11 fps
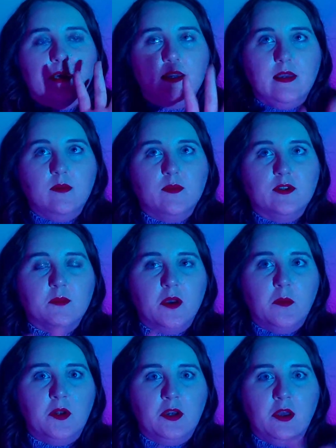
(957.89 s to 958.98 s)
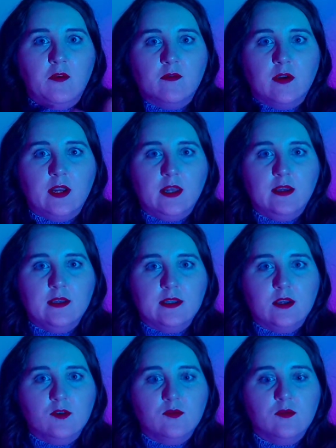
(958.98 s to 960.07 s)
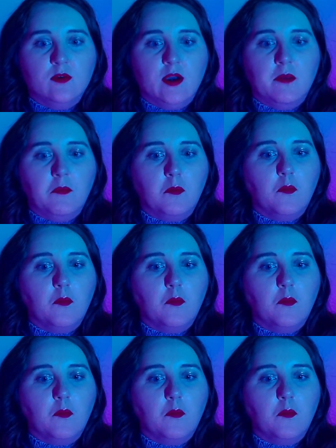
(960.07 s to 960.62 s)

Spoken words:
keep to my Monday, Friday schedule, I